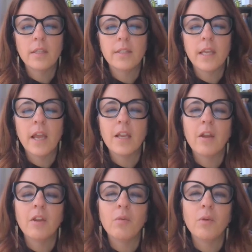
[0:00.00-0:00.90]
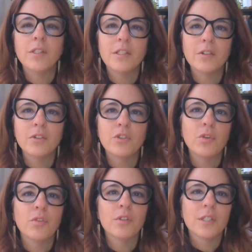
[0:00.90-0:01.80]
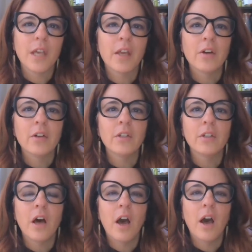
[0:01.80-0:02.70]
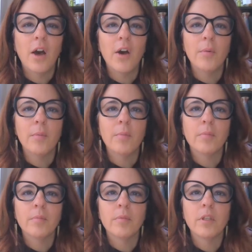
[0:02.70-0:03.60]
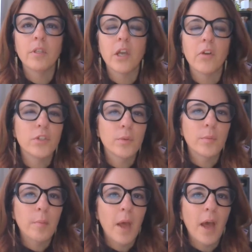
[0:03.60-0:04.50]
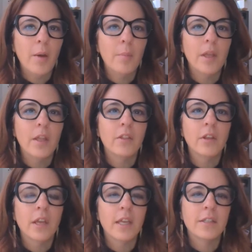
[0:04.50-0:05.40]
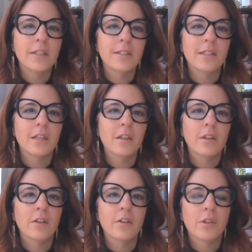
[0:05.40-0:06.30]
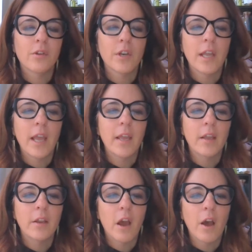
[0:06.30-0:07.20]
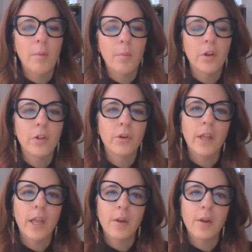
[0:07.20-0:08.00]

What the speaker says: is that we still do recycle daratumumab and the anti-CD38 monoclonal